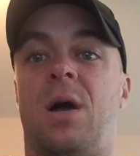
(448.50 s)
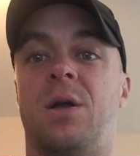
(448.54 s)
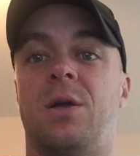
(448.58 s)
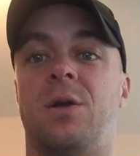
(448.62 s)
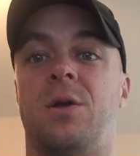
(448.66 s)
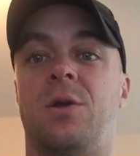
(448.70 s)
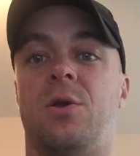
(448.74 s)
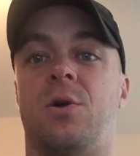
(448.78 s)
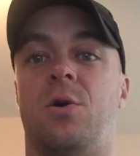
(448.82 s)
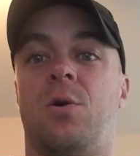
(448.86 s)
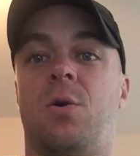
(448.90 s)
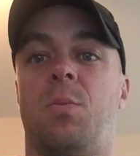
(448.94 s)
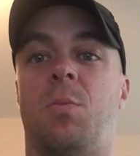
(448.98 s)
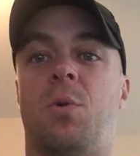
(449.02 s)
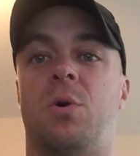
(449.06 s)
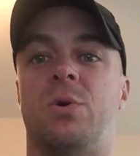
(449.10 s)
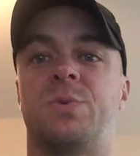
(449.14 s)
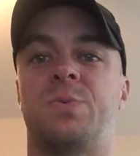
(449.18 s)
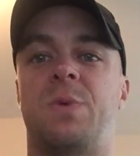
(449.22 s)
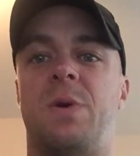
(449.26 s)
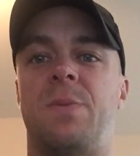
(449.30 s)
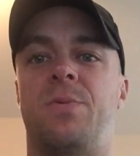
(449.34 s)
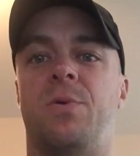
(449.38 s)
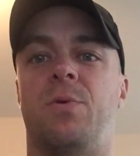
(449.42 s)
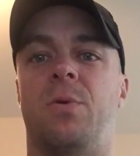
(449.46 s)
you know,
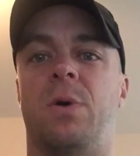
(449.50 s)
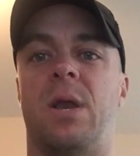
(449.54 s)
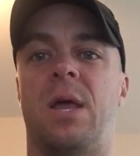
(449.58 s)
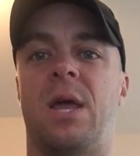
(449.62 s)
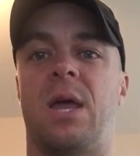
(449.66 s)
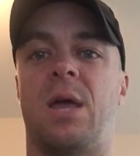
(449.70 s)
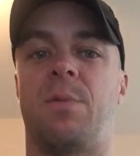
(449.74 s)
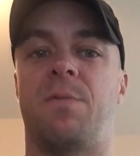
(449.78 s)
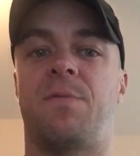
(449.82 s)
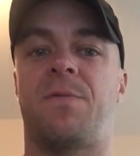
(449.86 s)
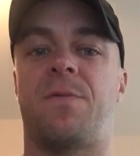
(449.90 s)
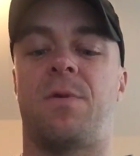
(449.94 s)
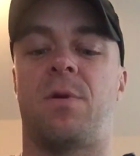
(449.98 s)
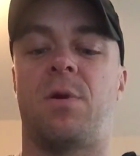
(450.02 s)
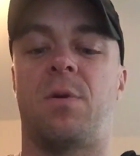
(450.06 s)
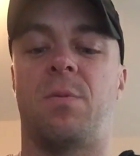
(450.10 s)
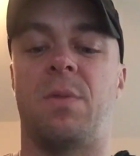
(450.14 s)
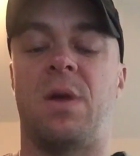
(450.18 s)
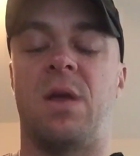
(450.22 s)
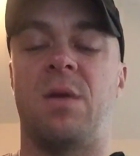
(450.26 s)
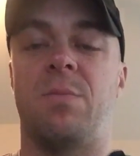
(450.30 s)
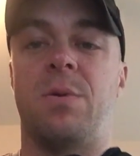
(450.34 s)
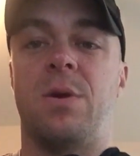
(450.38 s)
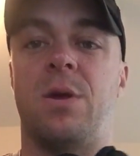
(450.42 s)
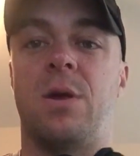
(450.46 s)
most people would aim for
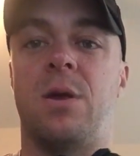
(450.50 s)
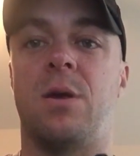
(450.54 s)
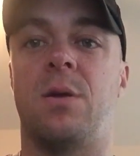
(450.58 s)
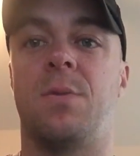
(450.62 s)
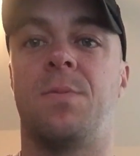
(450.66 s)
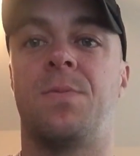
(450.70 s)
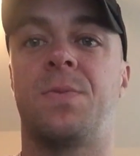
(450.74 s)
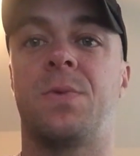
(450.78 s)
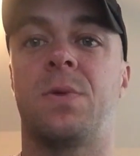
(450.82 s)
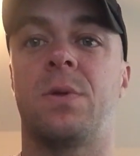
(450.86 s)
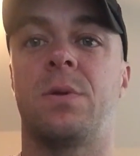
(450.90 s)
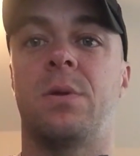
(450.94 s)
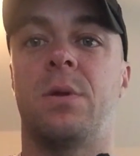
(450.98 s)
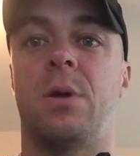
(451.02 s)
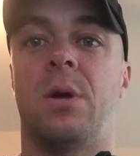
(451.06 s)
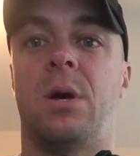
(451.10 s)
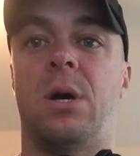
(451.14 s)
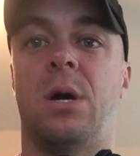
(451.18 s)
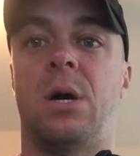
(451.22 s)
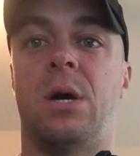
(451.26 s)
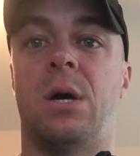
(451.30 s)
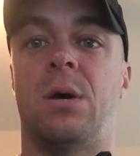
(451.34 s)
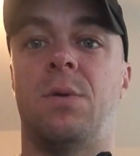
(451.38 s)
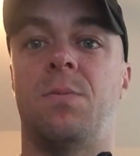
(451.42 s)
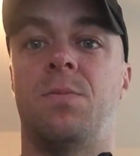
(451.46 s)
maybe
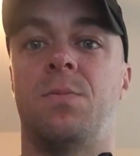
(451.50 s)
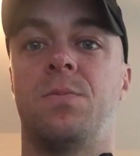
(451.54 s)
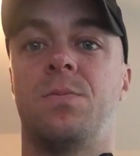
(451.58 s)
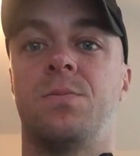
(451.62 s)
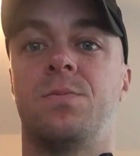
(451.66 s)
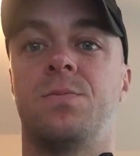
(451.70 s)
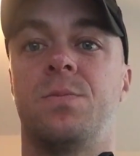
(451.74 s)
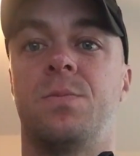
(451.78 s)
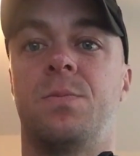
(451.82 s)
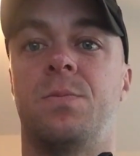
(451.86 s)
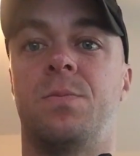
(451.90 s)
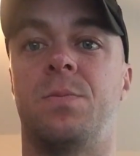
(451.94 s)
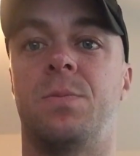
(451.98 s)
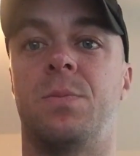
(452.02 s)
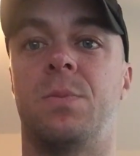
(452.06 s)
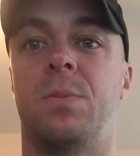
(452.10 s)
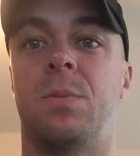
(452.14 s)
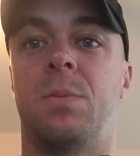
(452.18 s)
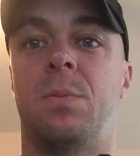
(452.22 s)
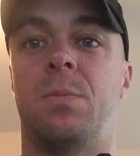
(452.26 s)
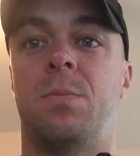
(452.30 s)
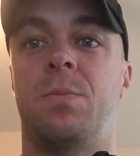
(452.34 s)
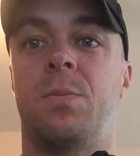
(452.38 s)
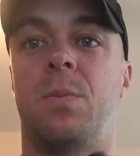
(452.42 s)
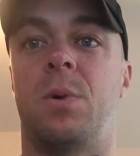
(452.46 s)

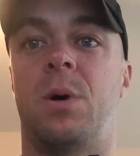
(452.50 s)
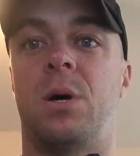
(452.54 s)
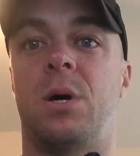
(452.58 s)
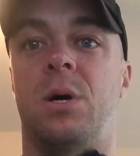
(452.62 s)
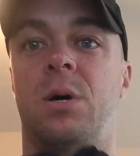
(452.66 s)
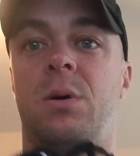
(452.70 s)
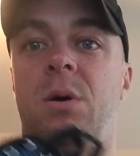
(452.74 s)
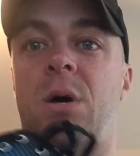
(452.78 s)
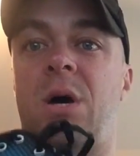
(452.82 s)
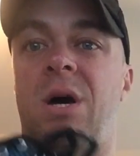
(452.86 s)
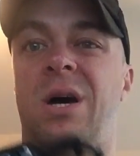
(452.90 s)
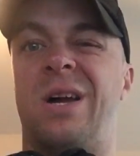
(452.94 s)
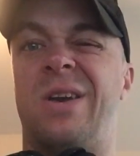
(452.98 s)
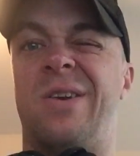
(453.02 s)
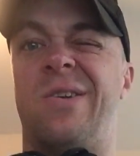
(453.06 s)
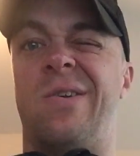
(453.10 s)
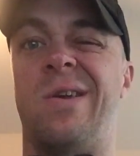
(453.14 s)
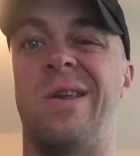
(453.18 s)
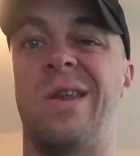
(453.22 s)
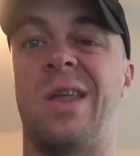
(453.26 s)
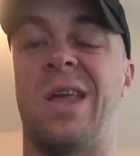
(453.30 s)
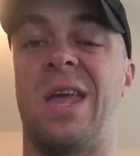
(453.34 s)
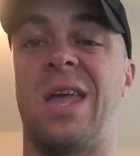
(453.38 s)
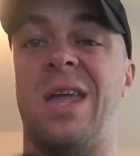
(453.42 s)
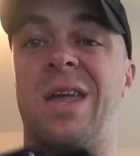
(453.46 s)

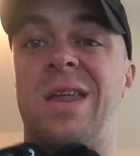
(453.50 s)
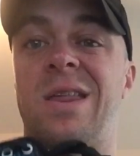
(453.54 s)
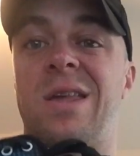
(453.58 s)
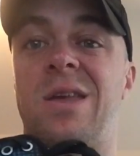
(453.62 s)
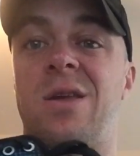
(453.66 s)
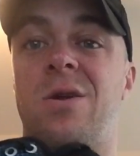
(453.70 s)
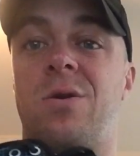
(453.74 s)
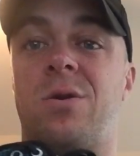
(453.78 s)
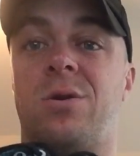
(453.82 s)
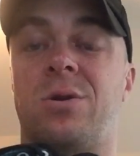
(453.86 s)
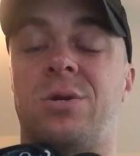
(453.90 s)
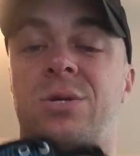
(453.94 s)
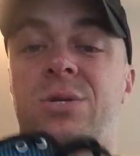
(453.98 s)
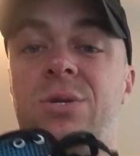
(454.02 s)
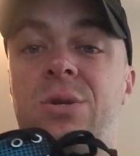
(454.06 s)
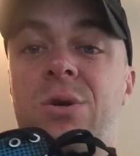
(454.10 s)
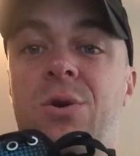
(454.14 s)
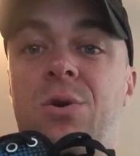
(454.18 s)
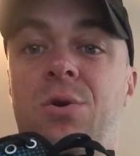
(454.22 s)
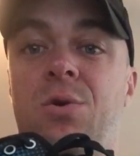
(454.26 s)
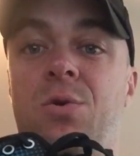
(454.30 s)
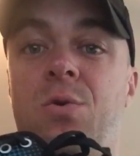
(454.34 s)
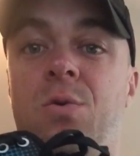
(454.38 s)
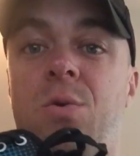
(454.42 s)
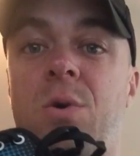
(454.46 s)
180 or
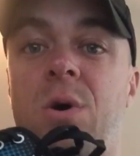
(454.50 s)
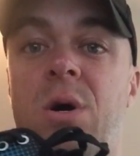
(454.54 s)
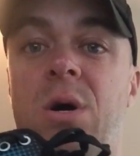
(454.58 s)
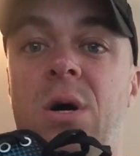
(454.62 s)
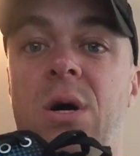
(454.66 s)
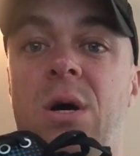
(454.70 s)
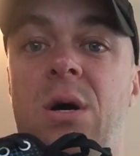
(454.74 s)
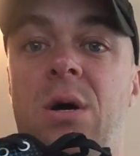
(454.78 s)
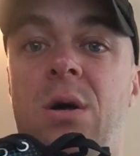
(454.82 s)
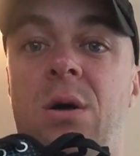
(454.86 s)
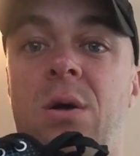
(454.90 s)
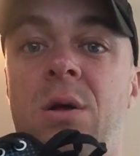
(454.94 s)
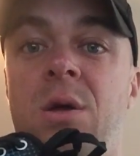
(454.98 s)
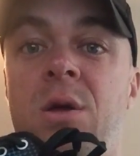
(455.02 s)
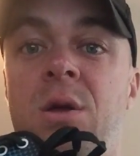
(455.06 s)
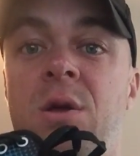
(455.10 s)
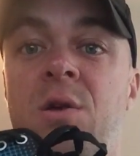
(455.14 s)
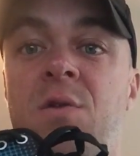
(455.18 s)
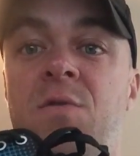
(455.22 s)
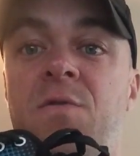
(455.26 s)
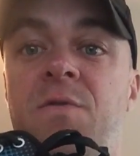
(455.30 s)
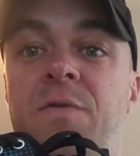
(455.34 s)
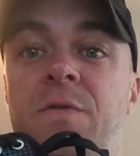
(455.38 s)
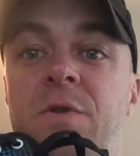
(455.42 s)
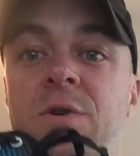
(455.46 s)
so
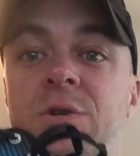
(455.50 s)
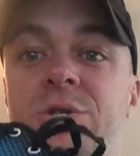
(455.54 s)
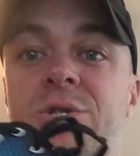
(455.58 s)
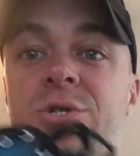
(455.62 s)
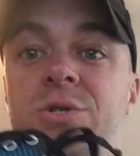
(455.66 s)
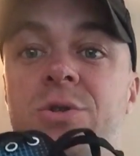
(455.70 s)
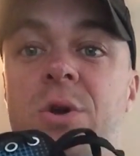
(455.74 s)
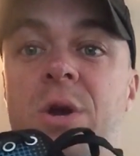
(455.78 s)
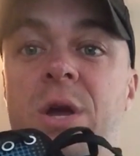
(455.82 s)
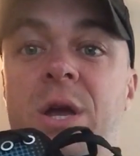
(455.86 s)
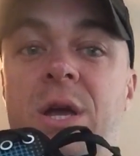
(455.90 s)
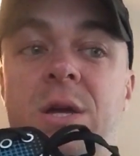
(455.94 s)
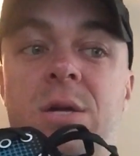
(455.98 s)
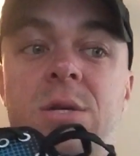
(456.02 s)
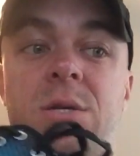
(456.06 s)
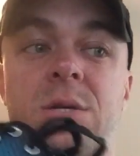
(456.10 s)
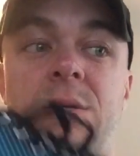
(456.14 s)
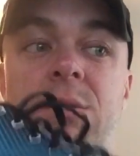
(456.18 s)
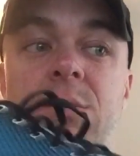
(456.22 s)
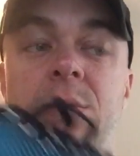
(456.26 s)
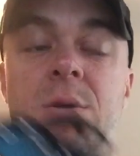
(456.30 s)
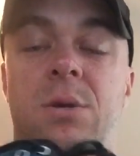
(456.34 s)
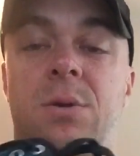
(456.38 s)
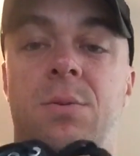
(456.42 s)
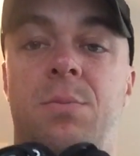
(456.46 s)
foot
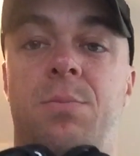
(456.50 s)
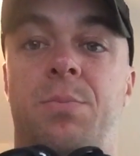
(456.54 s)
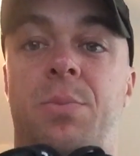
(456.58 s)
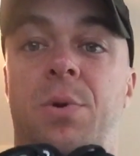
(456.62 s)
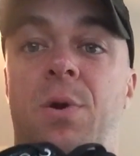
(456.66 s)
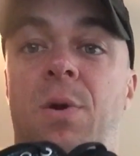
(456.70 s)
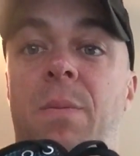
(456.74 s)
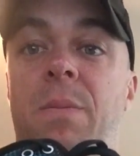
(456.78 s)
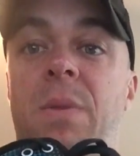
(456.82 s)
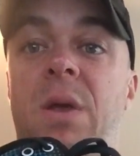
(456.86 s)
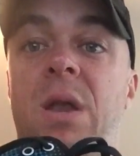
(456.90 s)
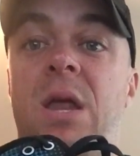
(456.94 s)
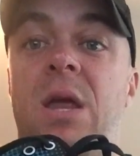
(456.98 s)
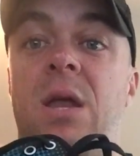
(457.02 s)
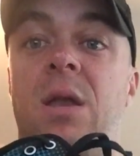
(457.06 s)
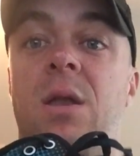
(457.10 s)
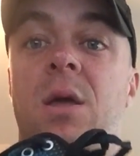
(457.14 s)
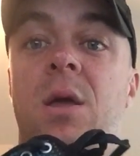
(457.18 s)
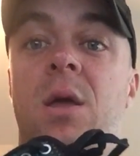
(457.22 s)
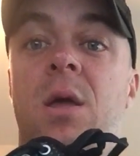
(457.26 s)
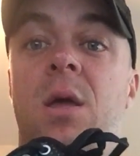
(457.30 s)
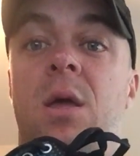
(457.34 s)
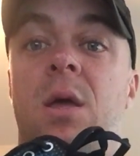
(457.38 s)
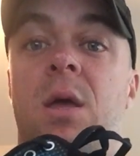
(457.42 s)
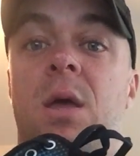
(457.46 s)
strikes per minute,
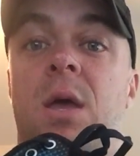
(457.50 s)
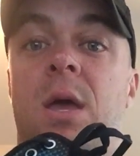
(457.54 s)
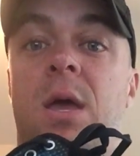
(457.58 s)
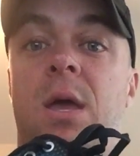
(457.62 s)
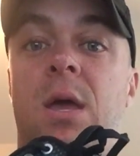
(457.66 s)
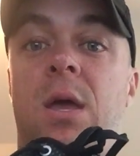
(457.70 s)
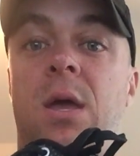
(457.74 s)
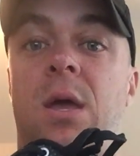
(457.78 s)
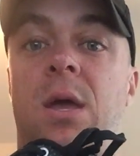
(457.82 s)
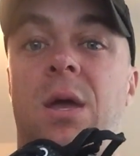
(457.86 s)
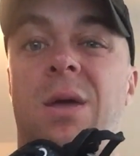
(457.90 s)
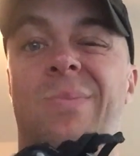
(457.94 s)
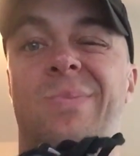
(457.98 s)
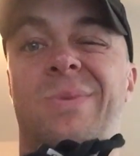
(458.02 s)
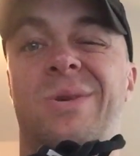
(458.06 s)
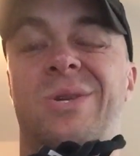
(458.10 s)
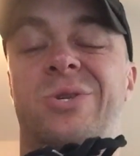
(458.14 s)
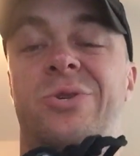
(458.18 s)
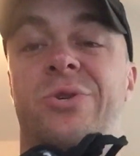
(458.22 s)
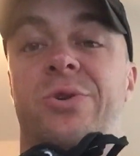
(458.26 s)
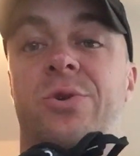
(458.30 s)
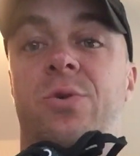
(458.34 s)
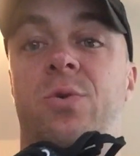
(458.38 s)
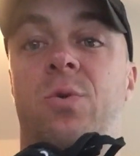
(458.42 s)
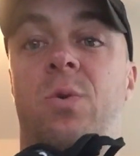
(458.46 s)
and this
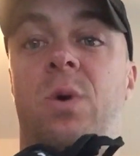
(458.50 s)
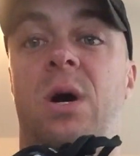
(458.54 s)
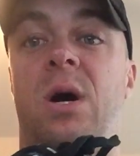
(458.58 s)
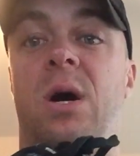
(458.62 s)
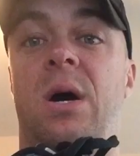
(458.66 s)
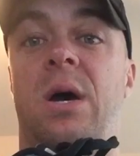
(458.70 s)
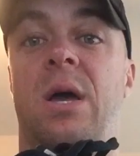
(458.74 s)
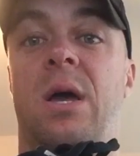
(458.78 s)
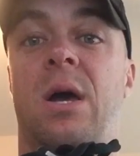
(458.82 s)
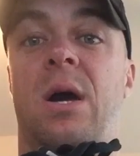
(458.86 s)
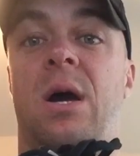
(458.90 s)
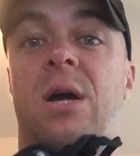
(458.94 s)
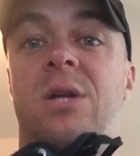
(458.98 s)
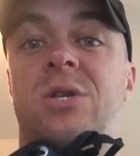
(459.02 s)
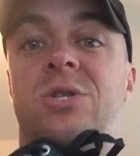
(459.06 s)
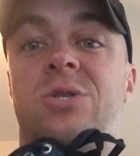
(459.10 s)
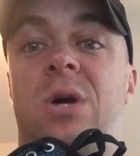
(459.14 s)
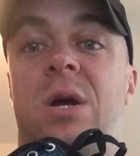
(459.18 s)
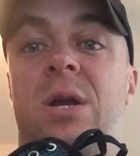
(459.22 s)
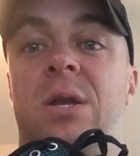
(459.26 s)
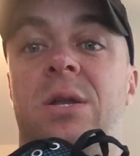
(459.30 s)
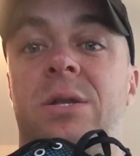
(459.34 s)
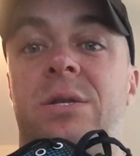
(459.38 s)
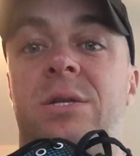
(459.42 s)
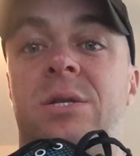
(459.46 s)
shoe, I
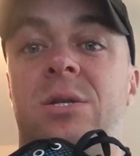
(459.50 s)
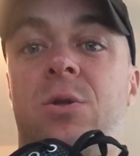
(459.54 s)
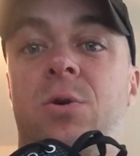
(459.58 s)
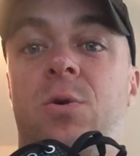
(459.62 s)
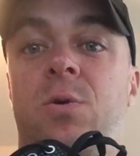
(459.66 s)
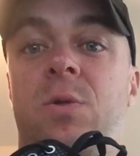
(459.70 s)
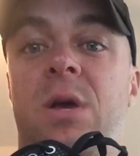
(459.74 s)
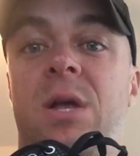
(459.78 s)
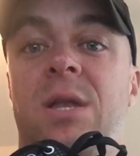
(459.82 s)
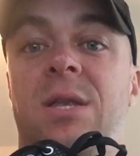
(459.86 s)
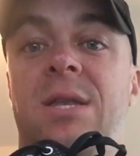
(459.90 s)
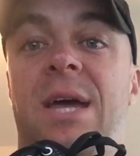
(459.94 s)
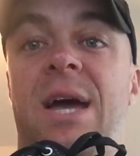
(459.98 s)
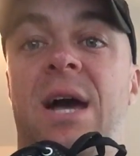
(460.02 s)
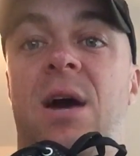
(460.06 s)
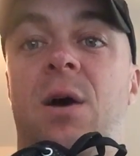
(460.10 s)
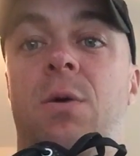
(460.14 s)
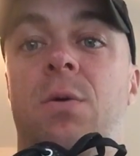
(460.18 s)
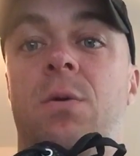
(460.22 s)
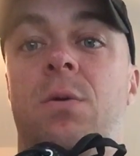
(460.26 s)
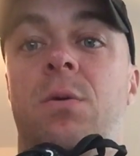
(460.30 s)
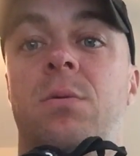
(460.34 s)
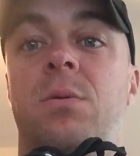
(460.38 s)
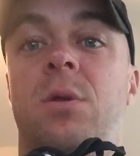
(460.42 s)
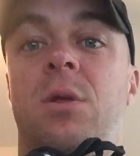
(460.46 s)
tried to slow that
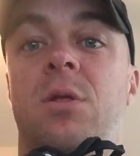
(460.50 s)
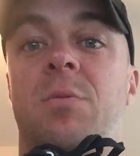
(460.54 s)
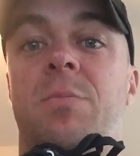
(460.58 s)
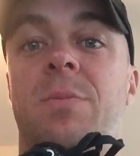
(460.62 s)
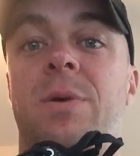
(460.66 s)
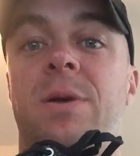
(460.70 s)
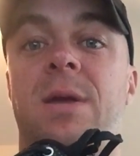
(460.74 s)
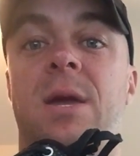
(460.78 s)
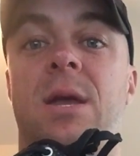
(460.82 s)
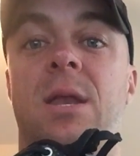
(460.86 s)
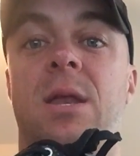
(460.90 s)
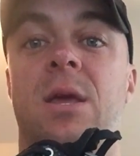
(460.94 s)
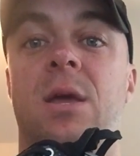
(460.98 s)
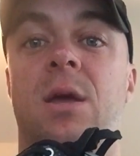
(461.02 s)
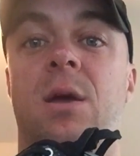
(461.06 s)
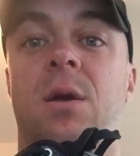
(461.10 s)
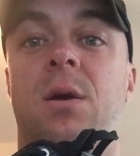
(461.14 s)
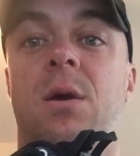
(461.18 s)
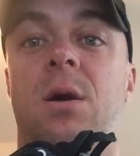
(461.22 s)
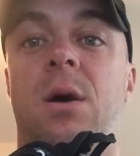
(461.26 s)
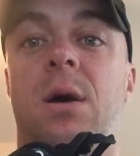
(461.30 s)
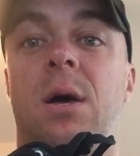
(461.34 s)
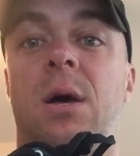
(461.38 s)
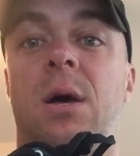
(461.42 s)
down in the beginning.